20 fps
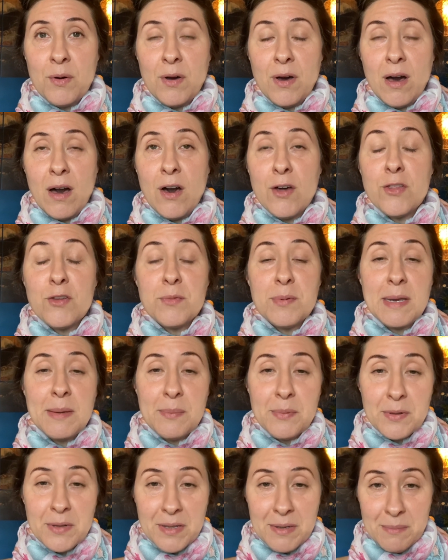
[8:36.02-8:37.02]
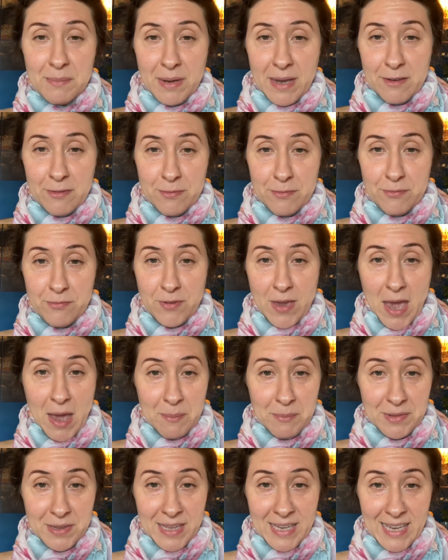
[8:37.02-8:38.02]
other people in my
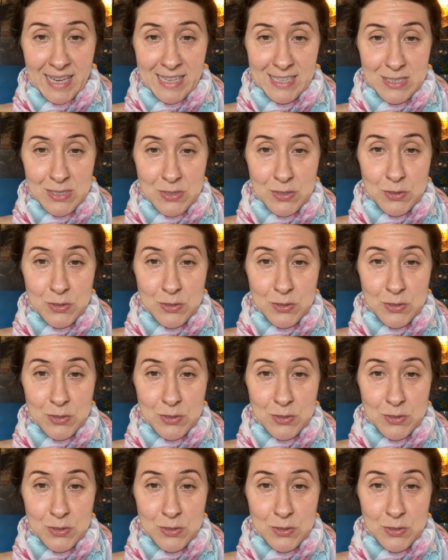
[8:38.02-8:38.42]
family